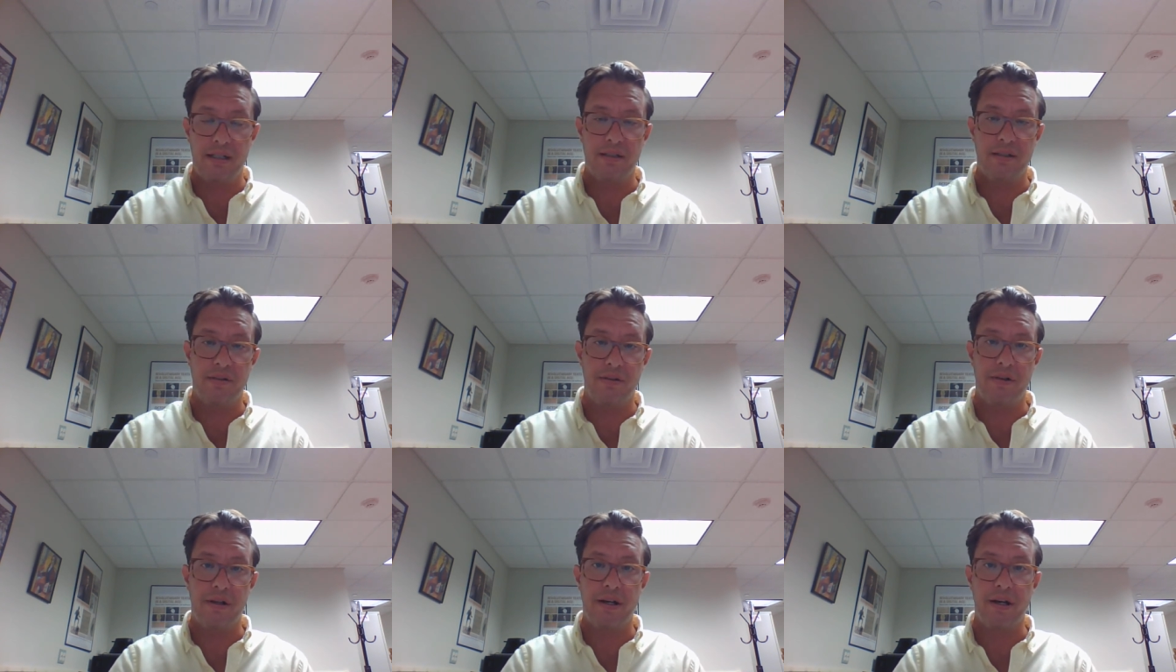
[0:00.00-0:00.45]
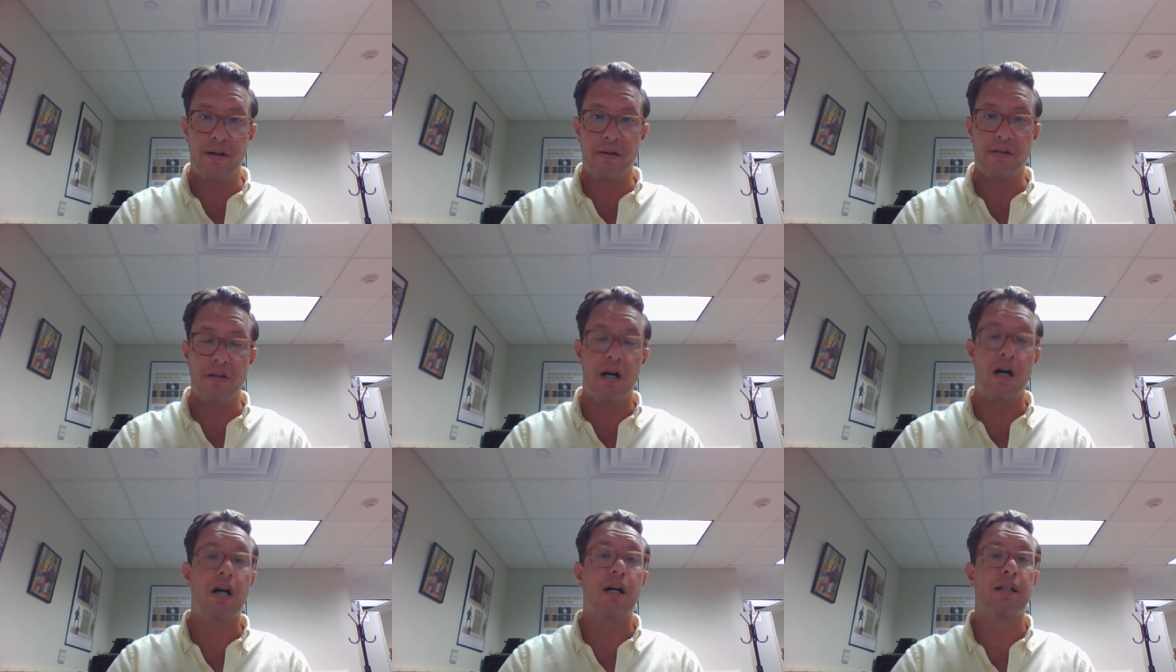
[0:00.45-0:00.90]
their
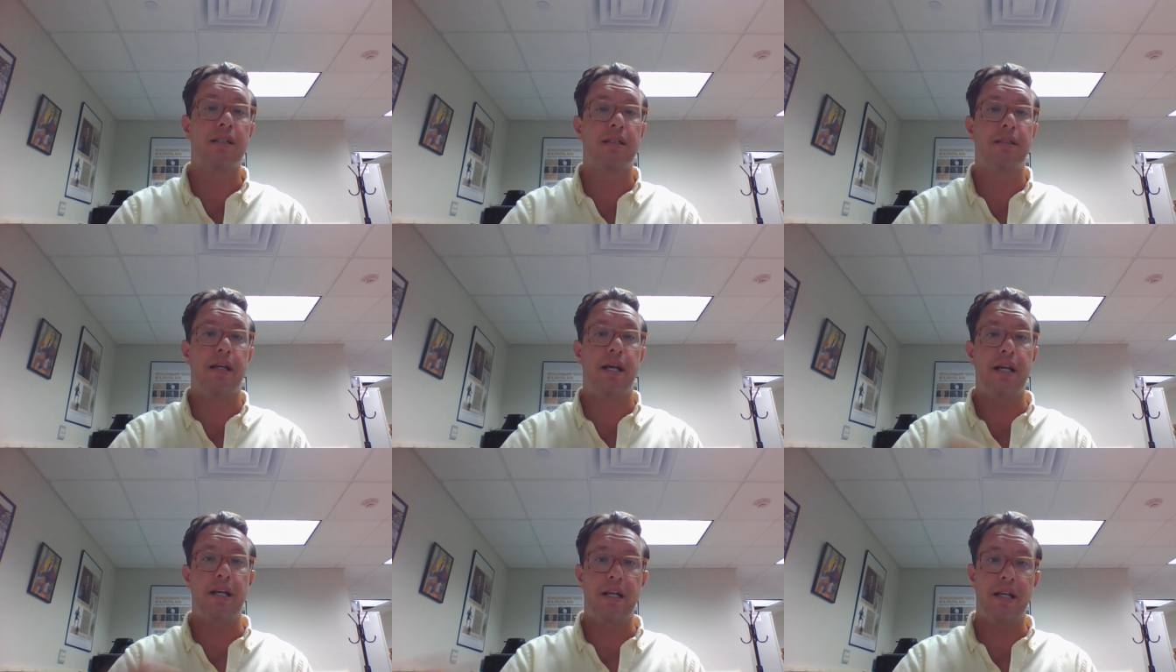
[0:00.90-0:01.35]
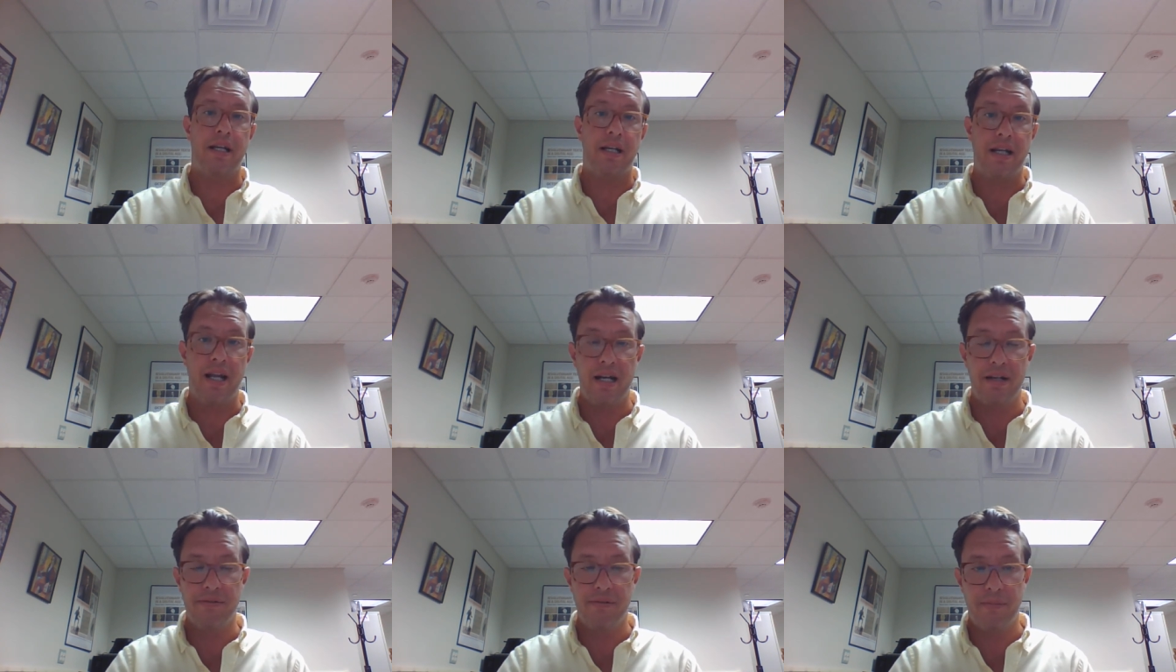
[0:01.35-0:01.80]
long-standing
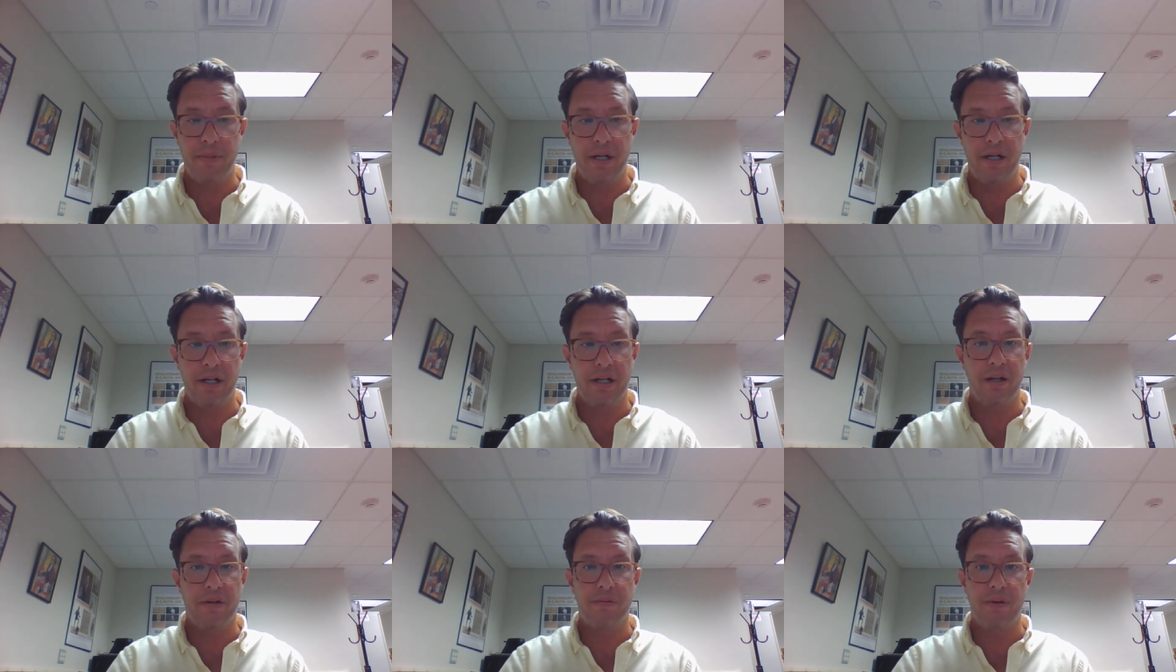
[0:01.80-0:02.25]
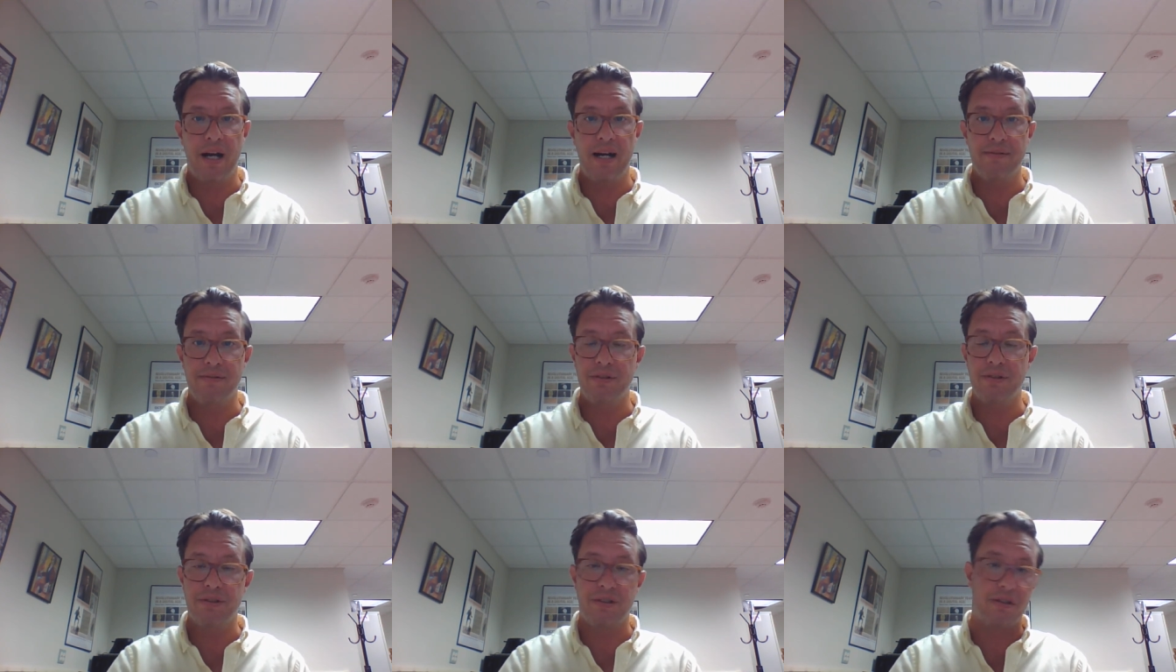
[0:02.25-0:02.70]
Native American
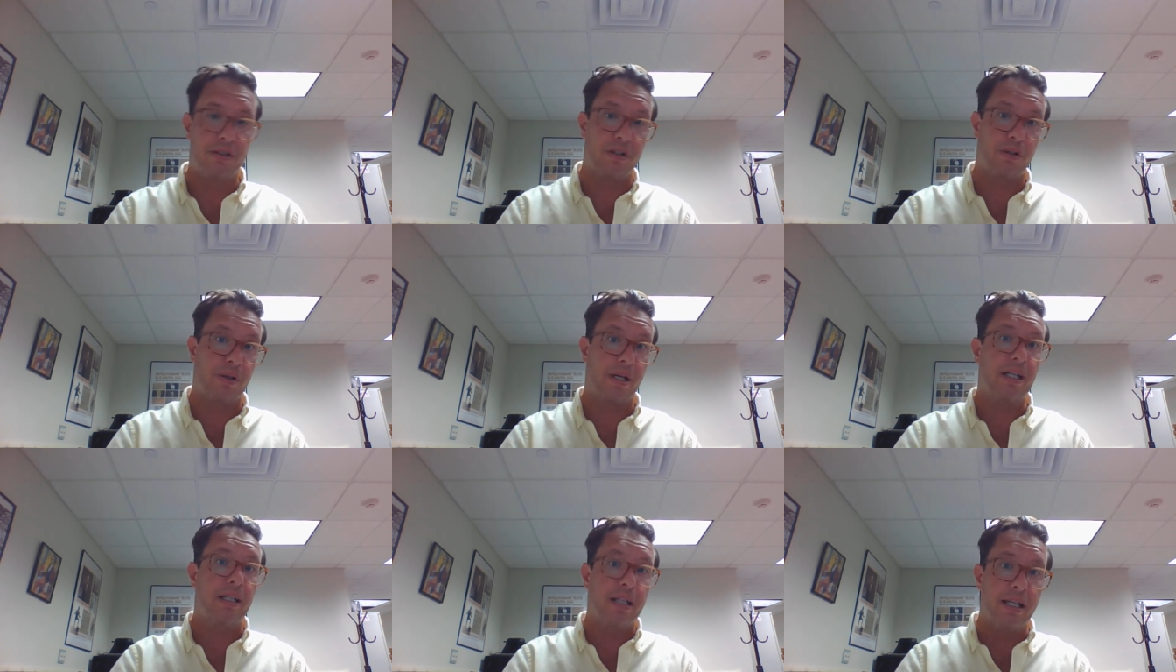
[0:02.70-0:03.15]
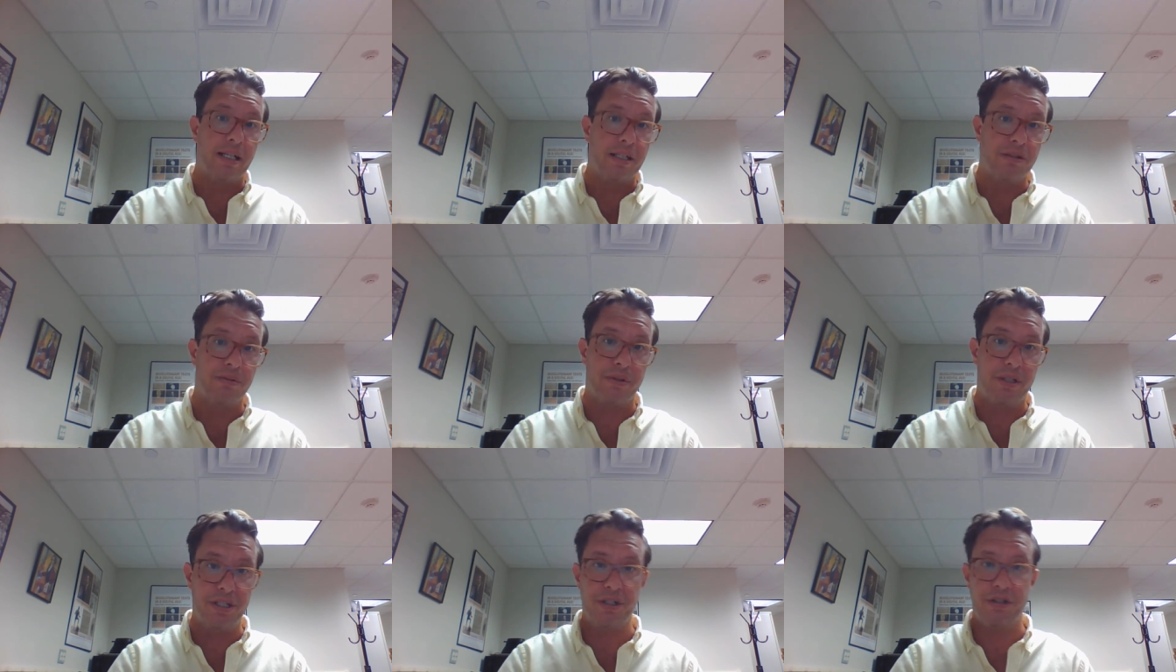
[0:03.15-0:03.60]
rivals in the Great
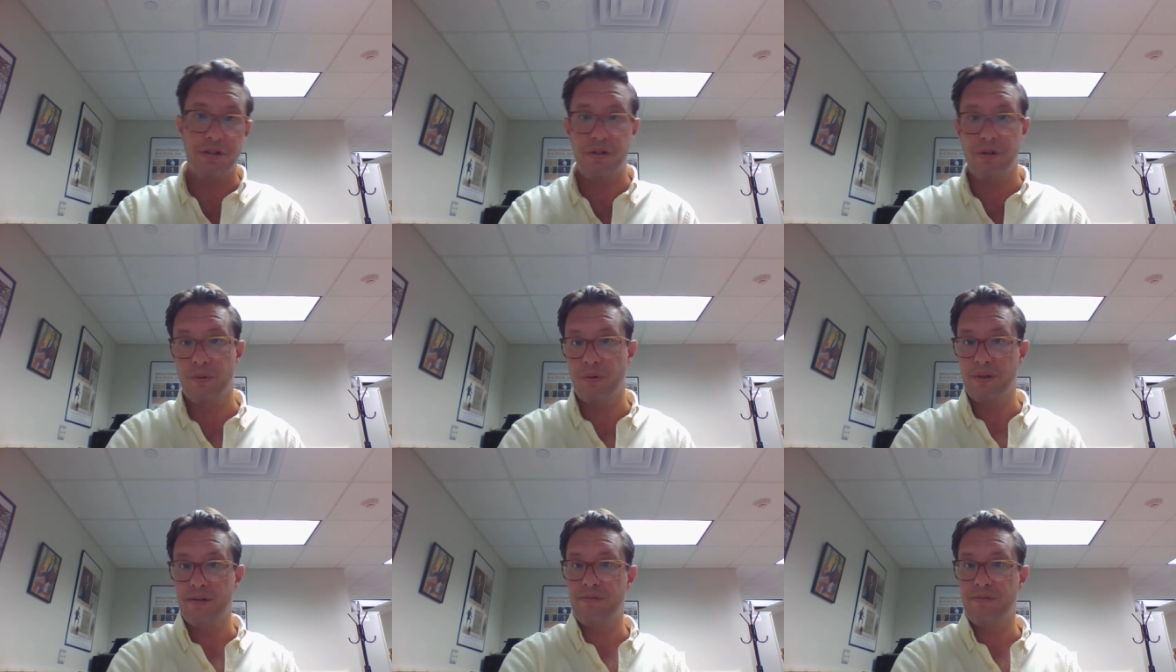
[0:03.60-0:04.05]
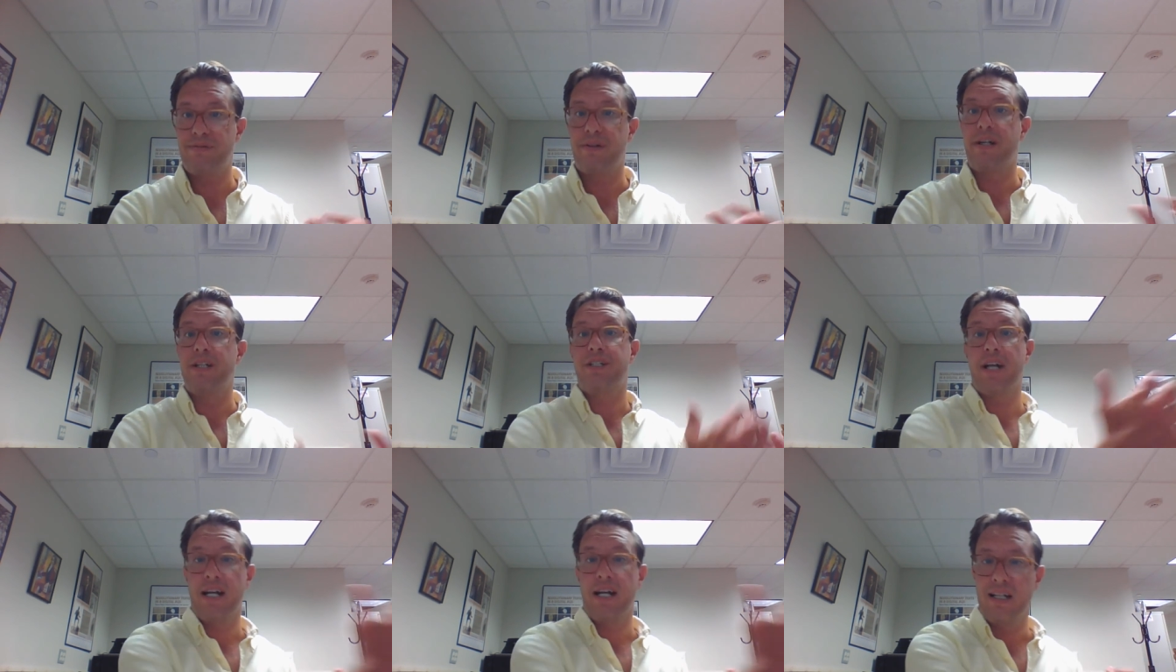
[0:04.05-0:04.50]
Lakes region, who were the
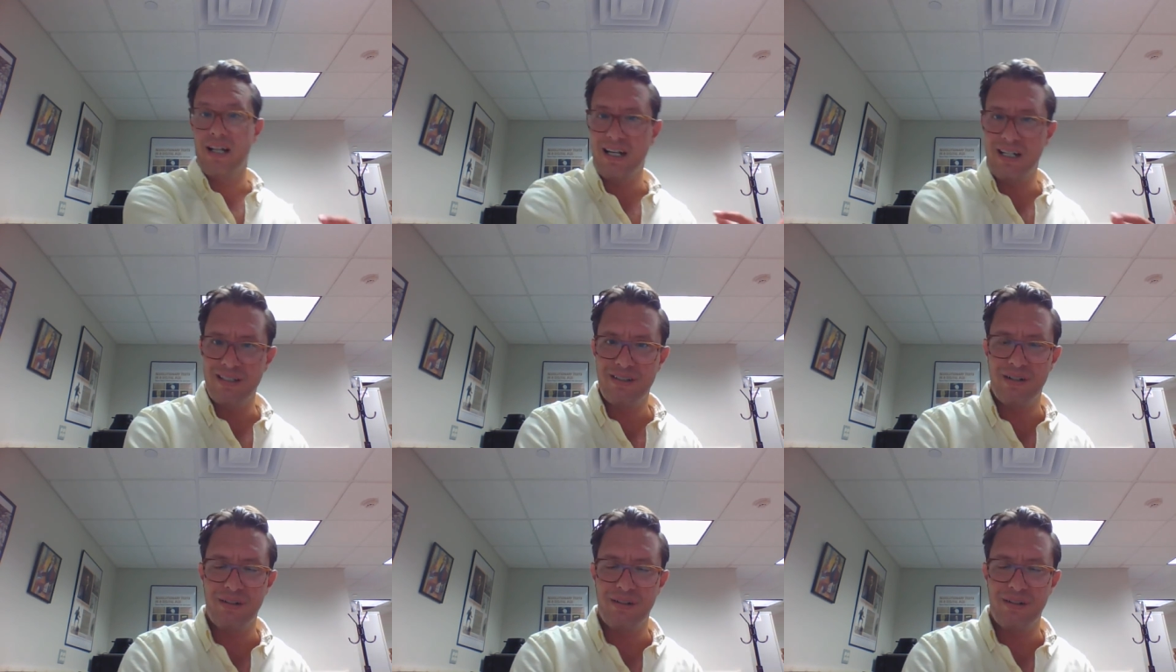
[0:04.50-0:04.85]
French allies.